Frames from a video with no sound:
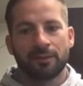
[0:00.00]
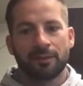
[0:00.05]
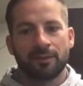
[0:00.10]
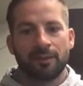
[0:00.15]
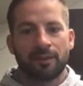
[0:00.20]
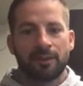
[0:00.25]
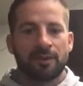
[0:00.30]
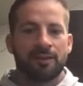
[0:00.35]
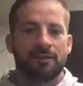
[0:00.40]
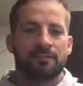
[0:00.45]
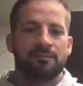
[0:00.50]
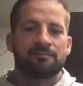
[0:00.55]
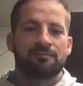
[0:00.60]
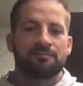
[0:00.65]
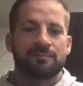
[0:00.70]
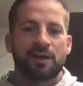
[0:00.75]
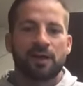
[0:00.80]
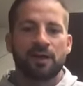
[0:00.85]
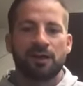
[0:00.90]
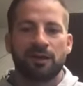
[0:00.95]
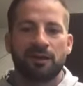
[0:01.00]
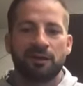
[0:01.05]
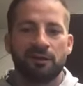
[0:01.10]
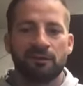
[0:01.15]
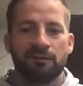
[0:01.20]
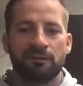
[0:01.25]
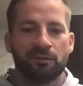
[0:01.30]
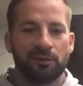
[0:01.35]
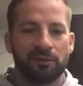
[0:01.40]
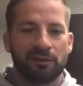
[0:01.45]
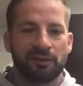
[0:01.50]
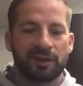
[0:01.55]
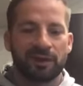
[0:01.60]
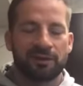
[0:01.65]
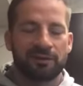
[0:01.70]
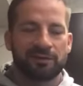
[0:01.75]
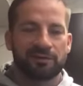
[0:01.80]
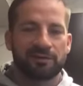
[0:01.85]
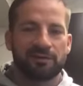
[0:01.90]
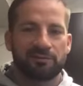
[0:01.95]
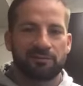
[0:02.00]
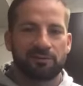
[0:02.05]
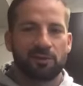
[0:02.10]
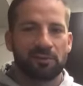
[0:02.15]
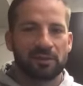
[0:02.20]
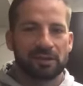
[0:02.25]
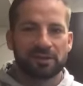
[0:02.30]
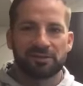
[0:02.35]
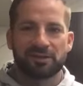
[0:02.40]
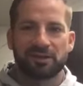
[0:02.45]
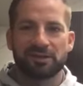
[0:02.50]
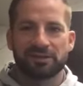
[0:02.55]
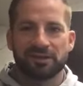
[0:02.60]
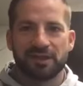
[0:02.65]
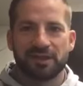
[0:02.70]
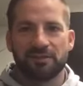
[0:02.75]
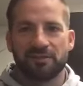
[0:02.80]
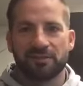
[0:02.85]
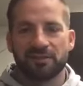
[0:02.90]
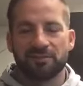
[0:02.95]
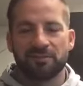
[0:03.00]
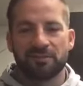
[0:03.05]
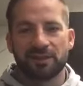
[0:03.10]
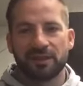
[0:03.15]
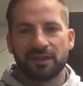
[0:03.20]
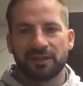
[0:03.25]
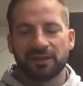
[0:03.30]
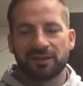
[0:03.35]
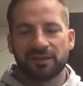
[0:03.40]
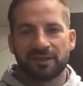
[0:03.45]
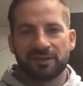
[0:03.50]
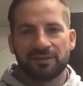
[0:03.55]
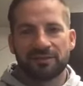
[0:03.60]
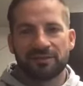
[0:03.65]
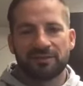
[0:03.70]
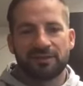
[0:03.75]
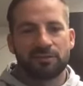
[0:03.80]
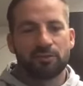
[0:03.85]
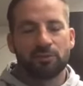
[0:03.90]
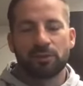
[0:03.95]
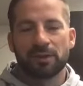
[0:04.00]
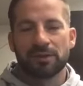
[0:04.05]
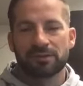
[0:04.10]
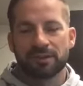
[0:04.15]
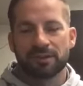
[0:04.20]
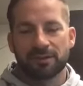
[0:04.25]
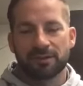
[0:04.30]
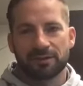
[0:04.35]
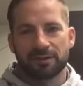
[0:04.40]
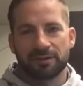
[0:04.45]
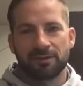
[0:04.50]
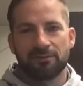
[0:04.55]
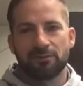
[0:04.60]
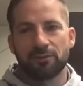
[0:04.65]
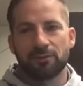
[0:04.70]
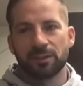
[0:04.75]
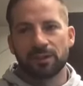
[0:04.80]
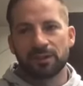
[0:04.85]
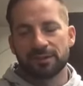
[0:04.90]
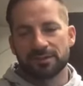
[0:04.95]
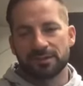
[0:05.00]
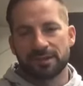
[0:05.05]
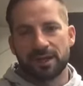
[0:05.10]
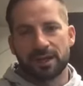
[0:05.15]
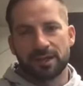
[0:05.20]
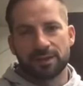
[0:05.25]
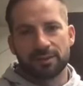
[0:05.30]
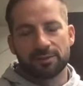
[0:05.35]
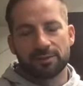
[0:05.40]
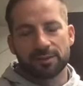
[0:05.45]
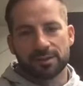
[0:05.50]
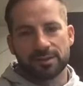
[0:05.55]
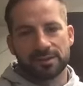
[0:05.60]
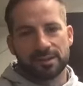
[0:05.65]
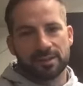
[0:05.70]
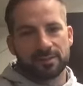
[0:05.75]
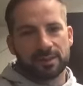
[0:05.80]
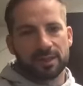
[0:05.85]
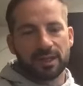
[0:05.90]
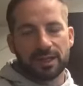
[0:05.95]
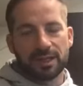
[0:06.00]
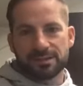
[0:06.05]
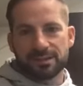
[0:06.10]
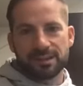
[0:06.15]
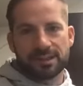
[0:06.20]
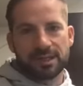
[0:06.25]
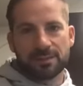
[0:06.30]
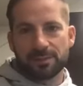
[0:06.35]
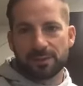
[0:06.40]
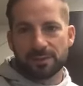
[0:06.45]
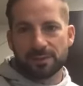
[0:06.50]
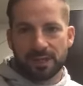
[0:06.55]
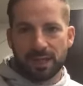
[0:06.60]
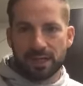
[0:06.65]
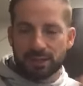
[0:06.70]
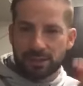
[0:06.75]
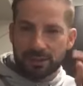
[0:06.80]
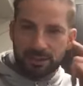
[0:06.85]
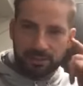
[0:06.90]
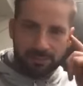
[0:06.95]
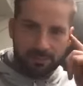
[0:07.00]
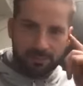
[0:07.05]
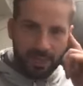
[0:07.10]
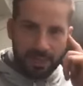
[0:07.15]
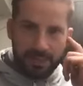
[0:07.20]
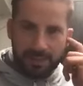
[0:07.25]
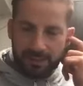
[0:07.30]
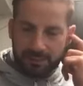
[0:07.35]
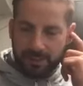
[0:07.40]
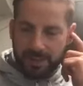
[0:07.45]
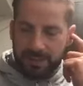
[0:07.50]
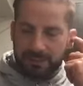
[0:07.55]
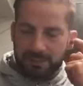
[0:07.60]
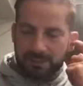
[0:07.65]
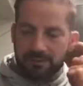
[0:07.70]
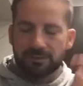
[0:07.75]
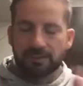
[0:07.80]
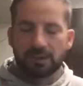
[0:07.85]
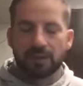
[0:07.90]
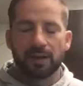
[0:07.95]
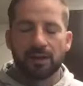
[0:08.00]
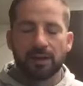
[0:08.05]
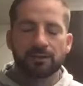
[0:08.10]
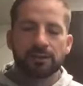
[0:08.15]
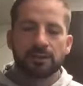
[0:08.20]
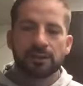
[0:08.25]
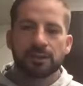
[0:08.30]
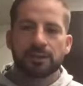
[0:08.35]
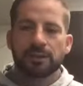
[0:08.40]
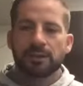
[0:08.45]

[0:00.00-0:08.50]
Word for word: Um, a, a, lot of what they're uh, what we associate with them really they're they're always a, a football inside they're always a team that likes to keep possession and play an expansive style